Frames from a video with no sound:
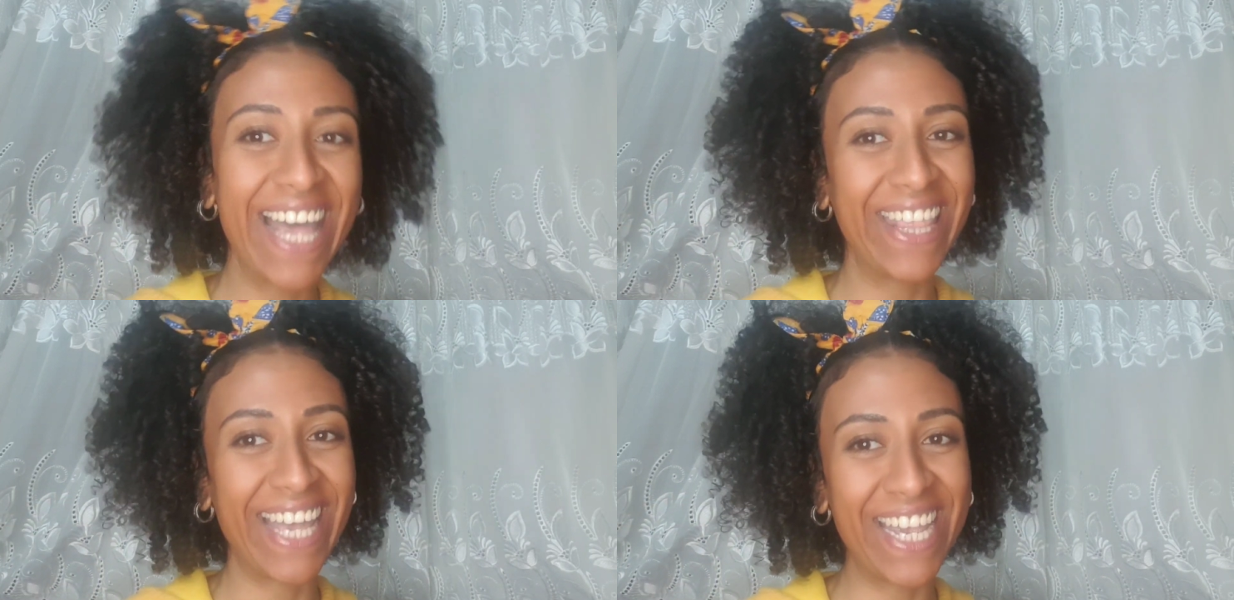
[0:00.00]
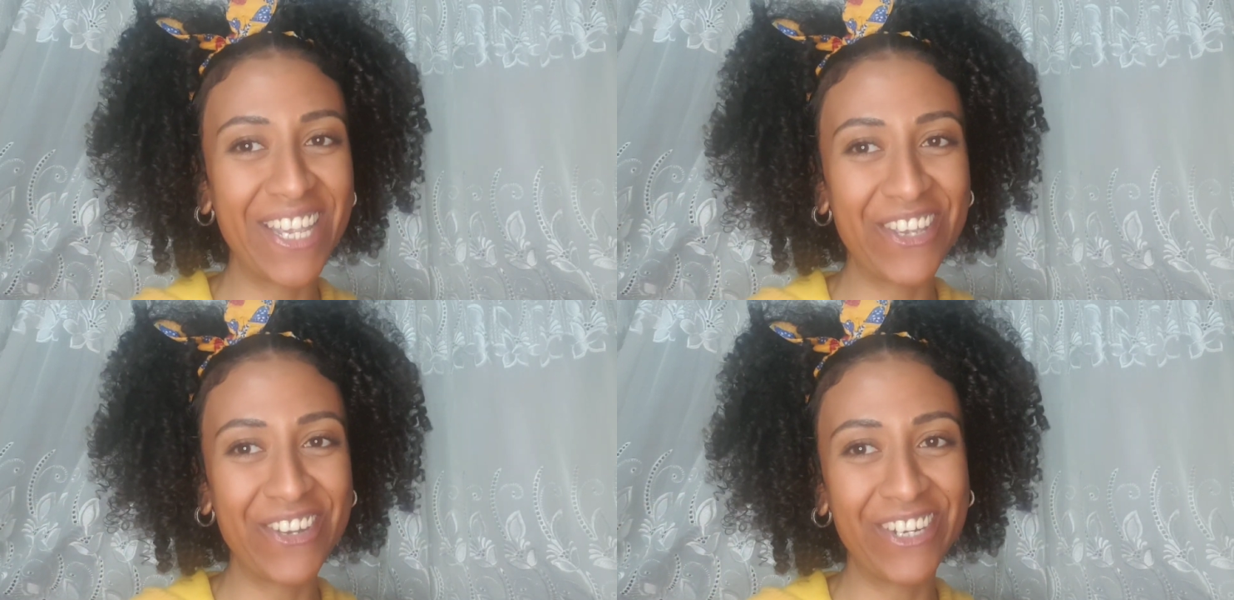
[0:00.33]

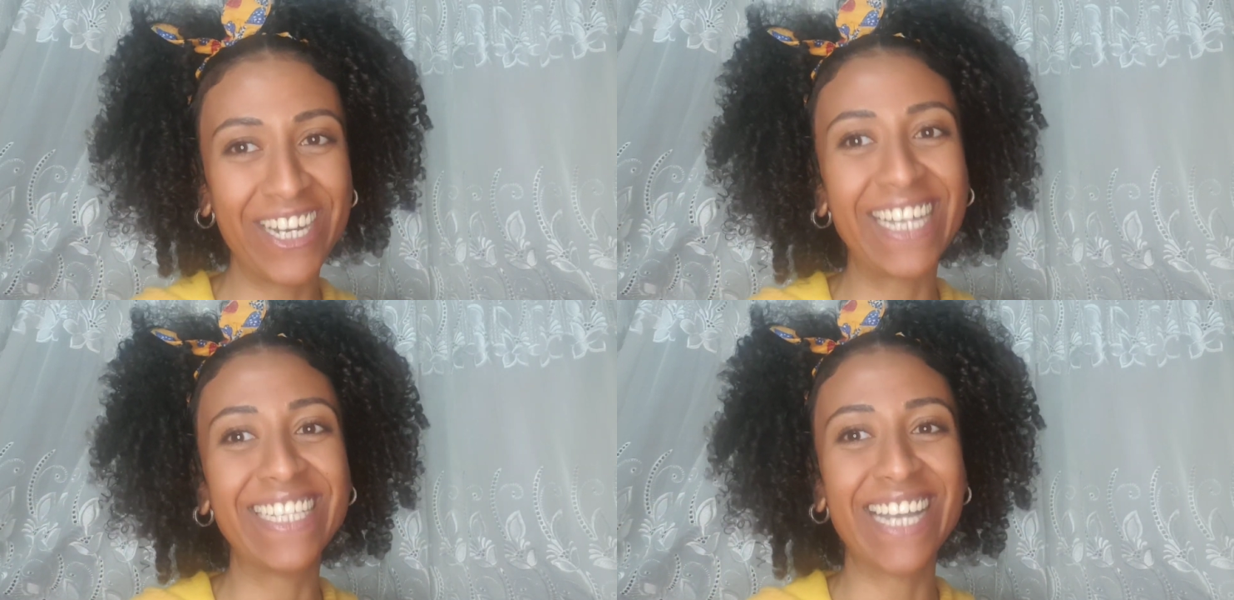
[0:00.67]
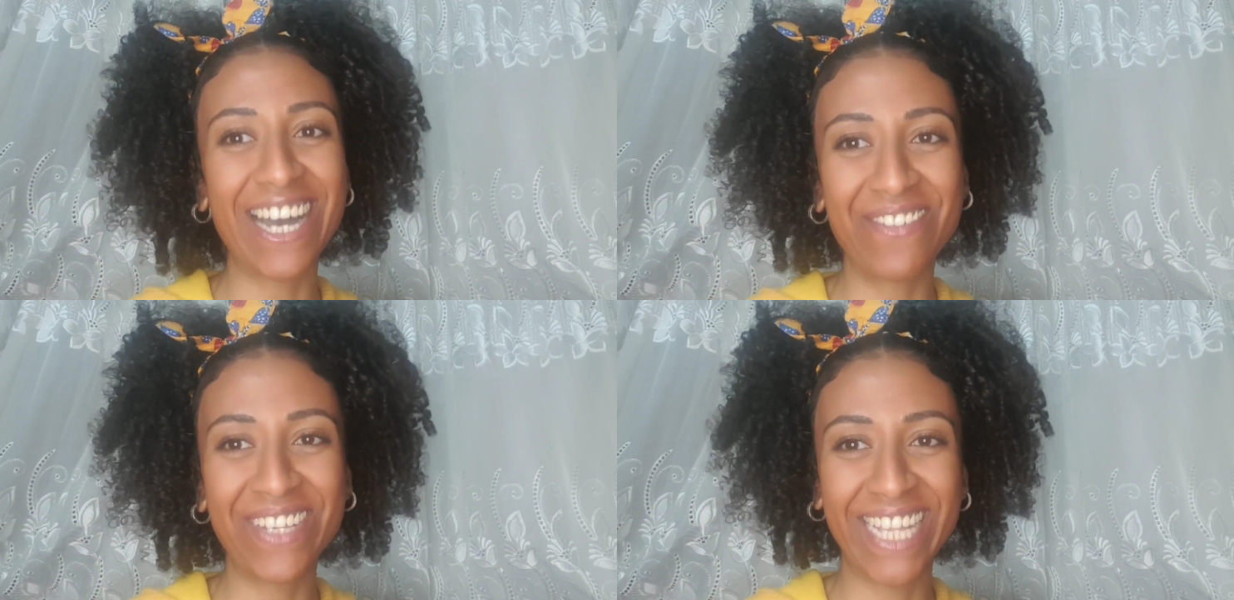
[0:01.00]
Thank you and
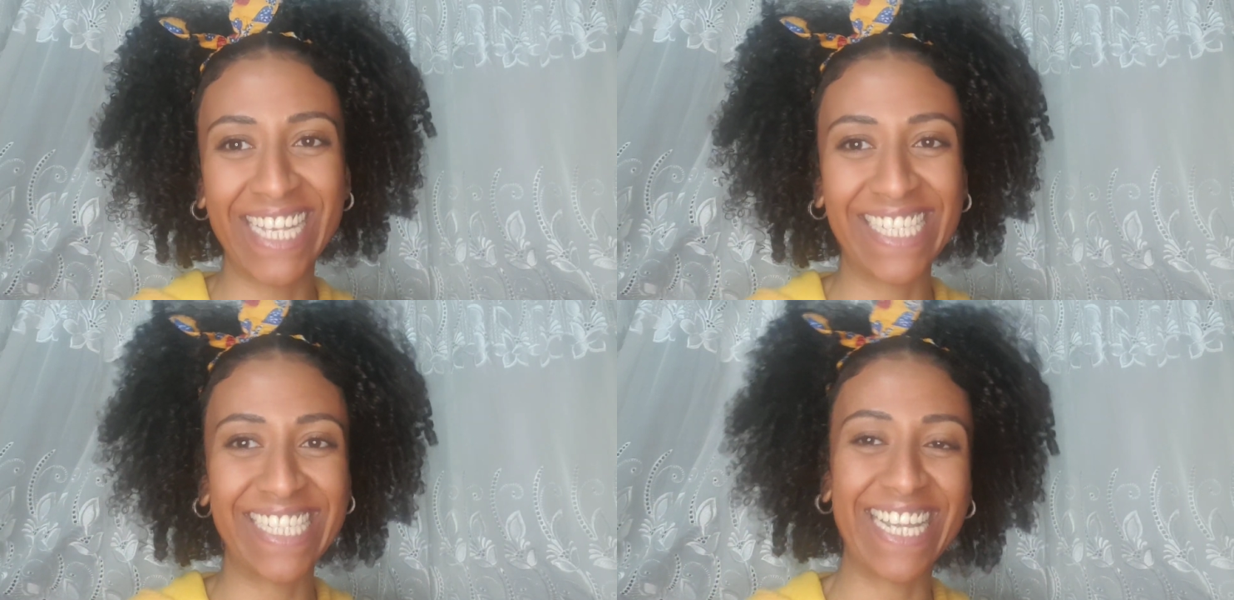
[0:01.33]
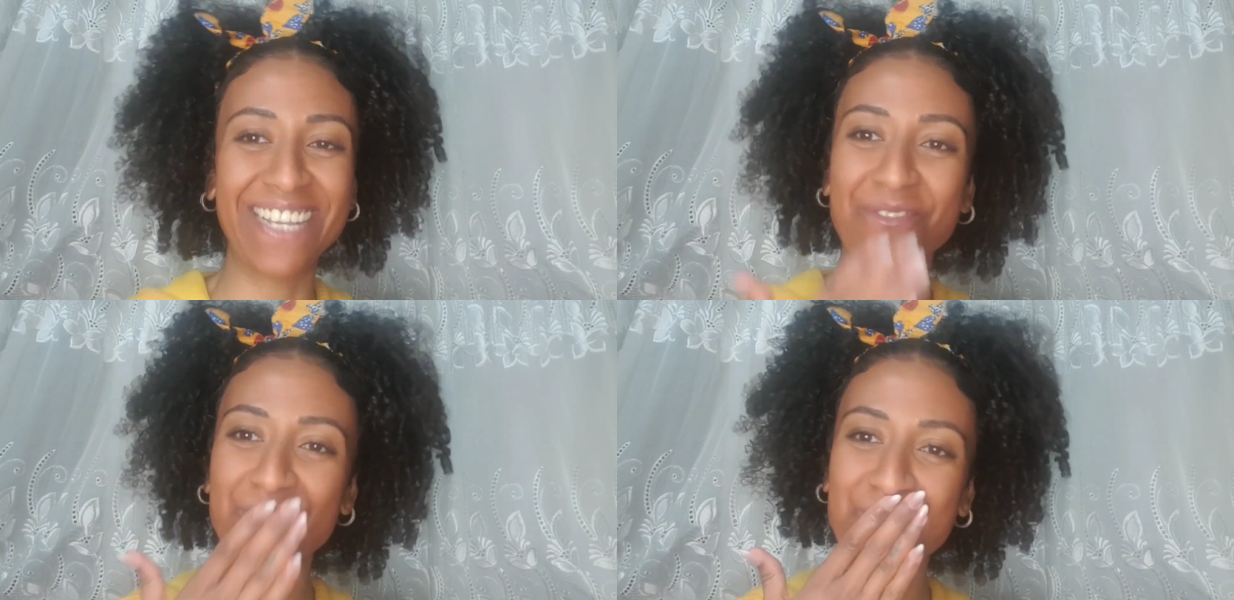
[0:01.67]
have a nice day.